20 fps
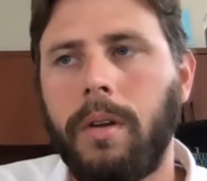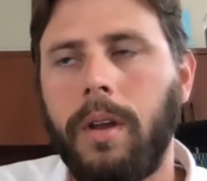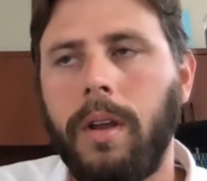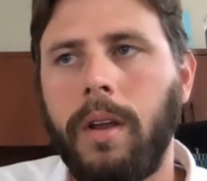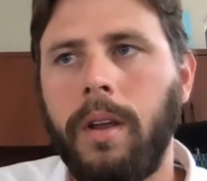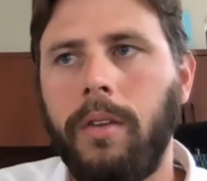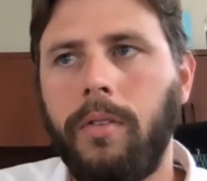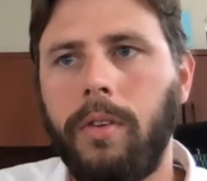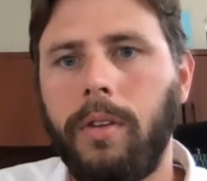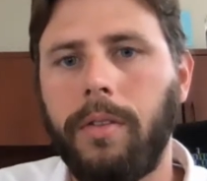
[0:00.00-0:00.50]

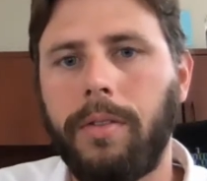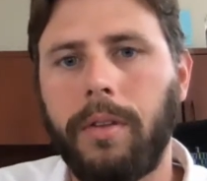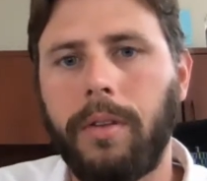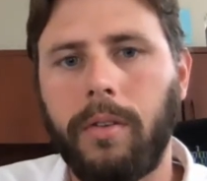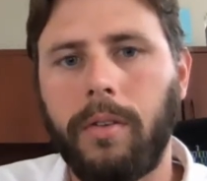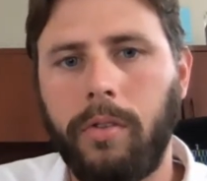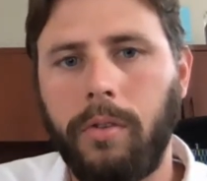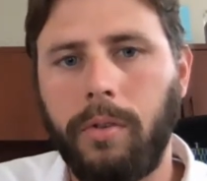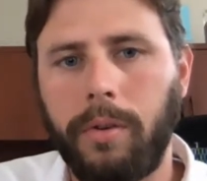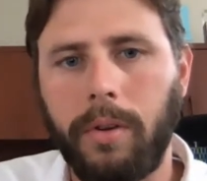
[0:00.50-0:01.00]
easy
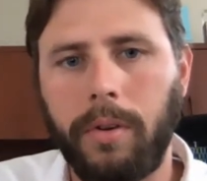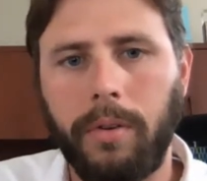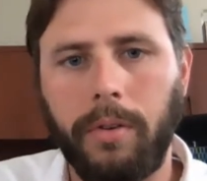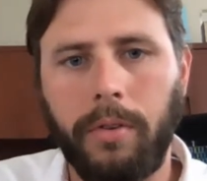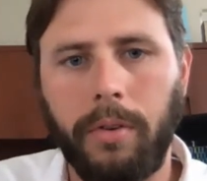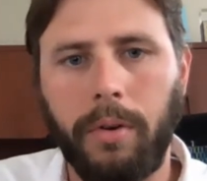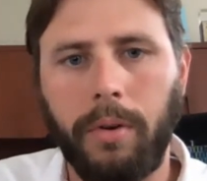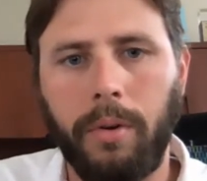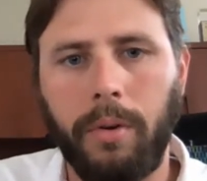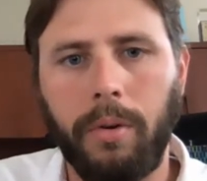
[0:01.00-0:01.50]
things you can
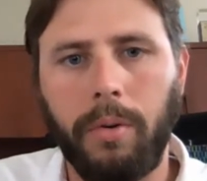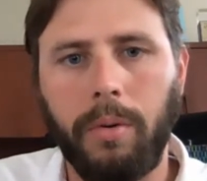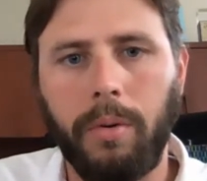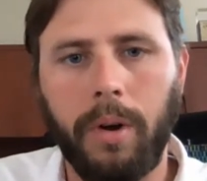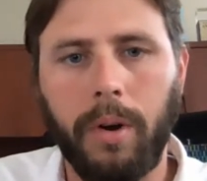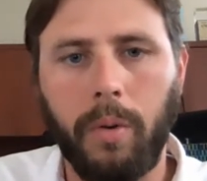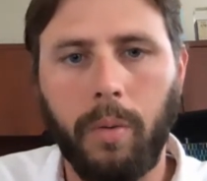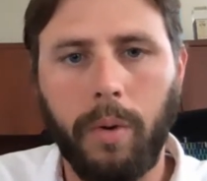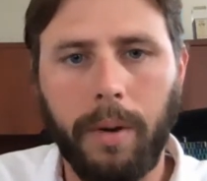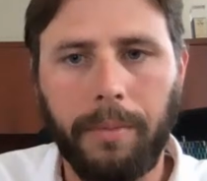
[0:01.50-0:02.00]
do
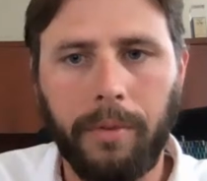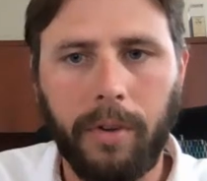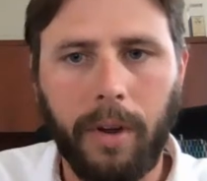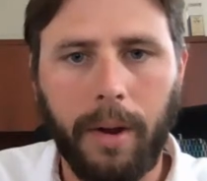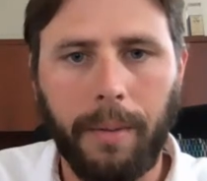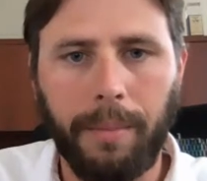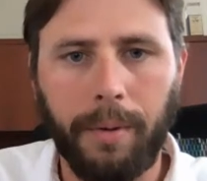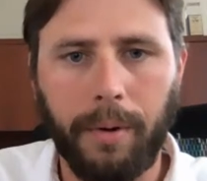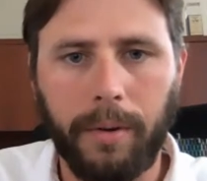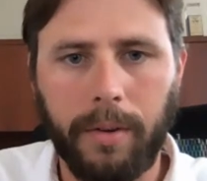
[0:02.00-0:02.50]
on a
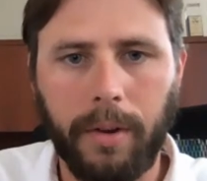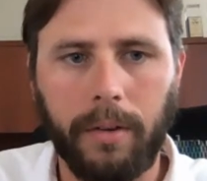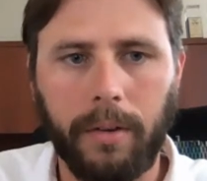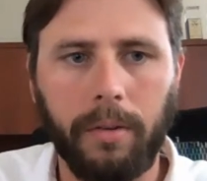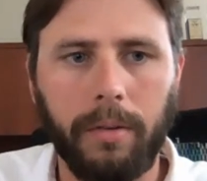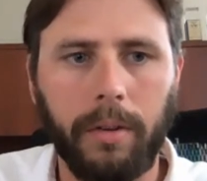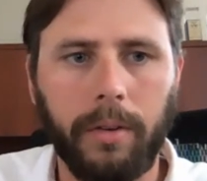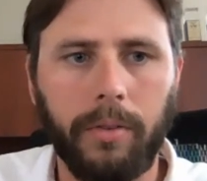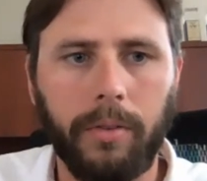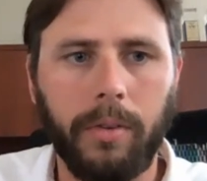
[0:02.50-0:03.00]
website,
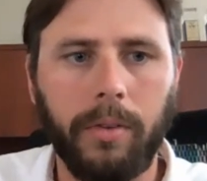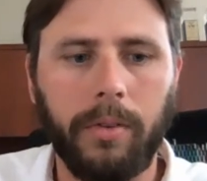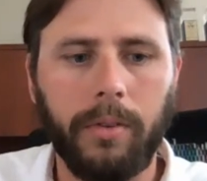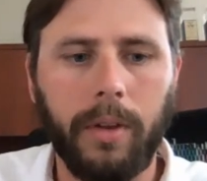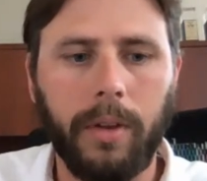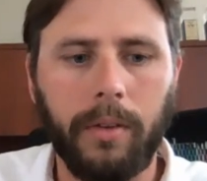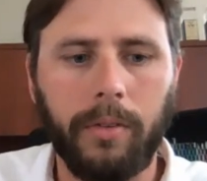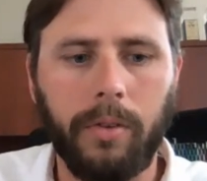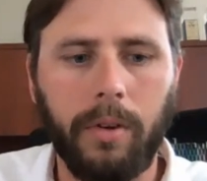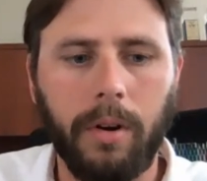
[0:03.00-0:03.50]
particularly since
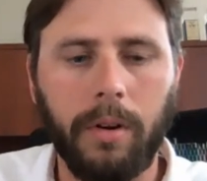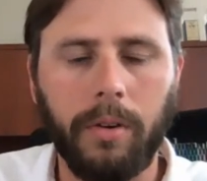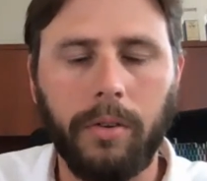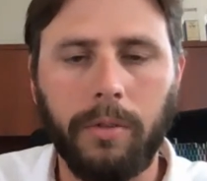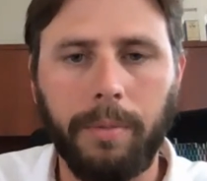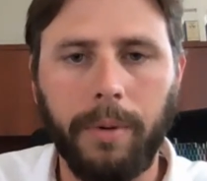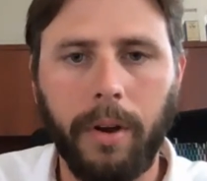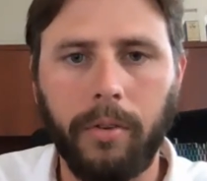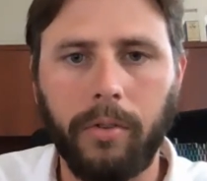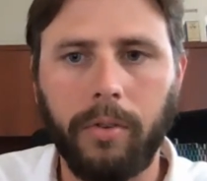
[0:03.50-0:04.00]
that's our
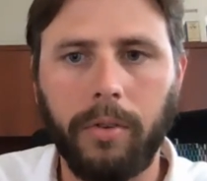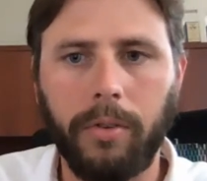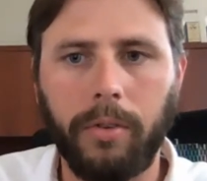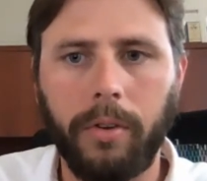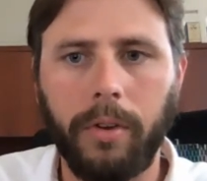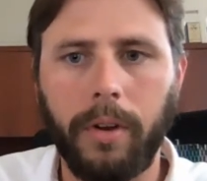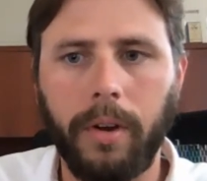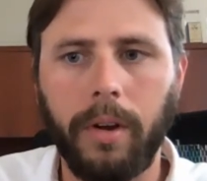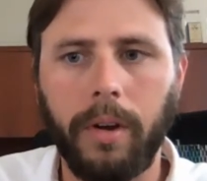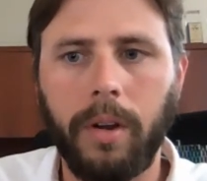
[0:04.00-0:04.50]

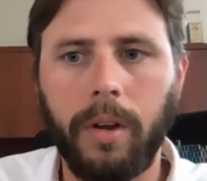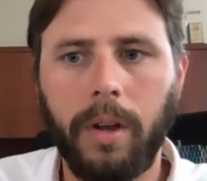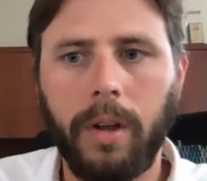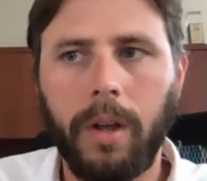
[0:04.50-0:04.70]
specialty,